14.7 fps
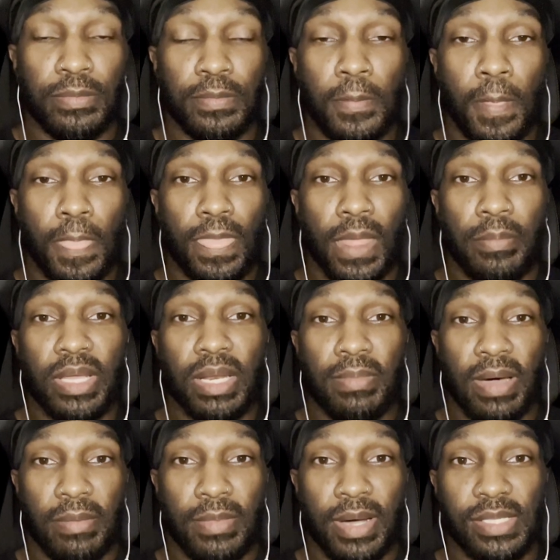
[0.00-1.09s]
a bit
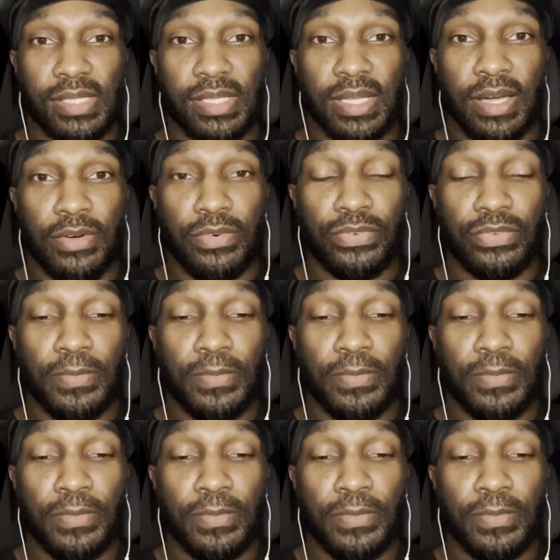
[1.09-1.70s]
about myself.